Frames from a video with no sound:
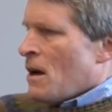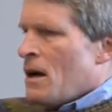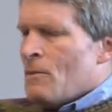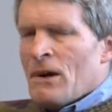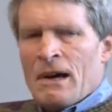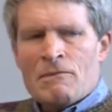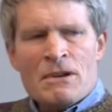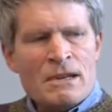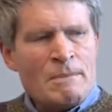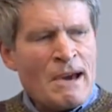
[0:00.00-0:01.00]
Uh, well, I'd
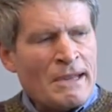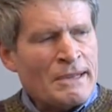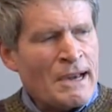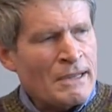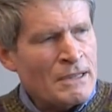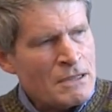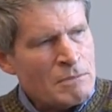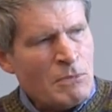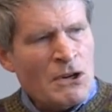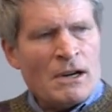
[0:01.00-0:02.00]
written about that in this
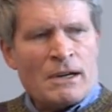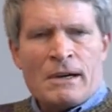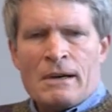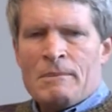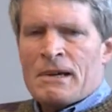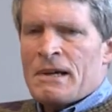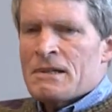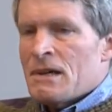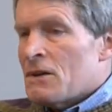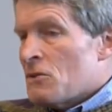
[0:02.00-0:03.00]
book uh,
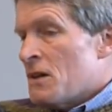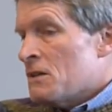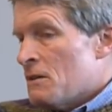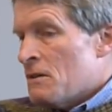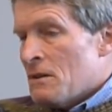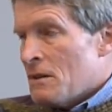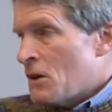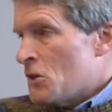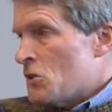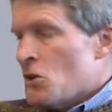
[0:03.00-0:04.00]
because I traced the, the
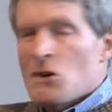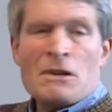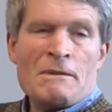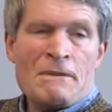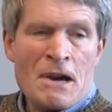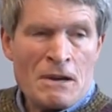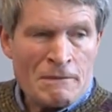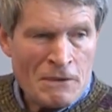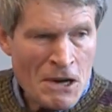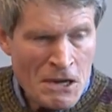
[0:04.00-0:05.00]
concern of the founding
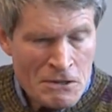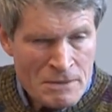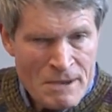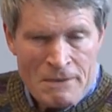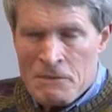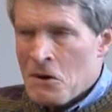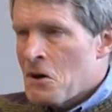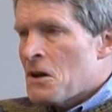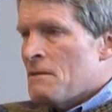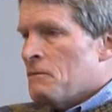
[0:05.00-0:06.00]
fathers about
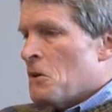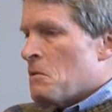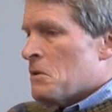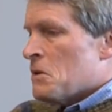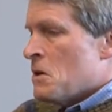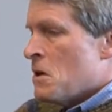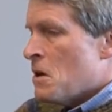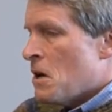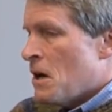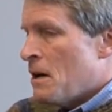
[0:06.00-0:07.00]
foreign influence,
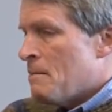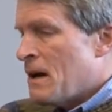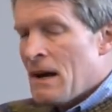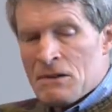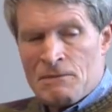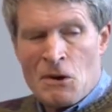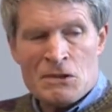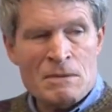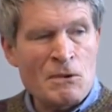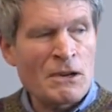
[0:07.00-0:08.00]
uh, but I was
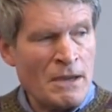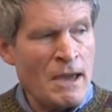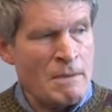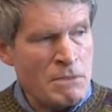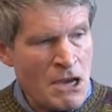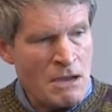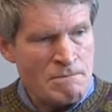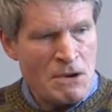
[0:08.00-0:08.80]
focusing more on campaign